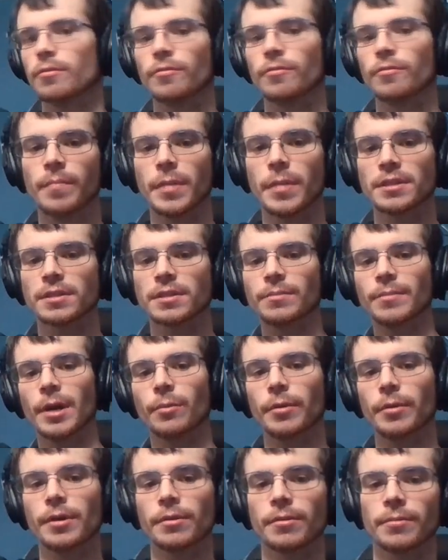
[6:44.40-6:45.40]
based on my
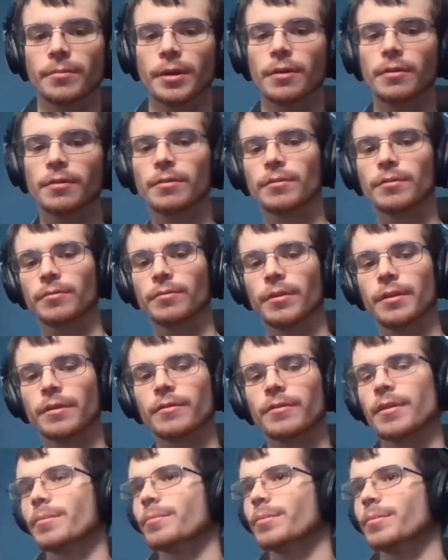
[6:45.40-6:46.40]
Wii Remote,
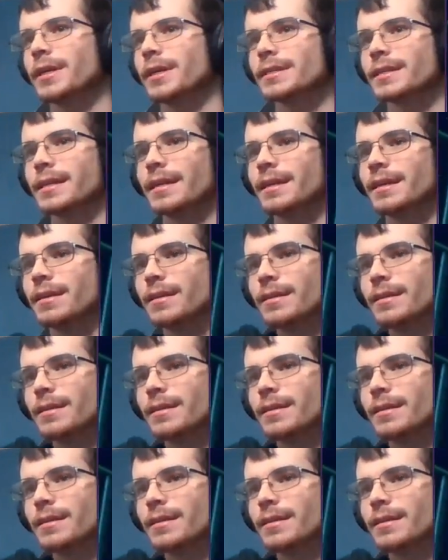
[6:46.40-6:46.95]
wherever I'm placing it,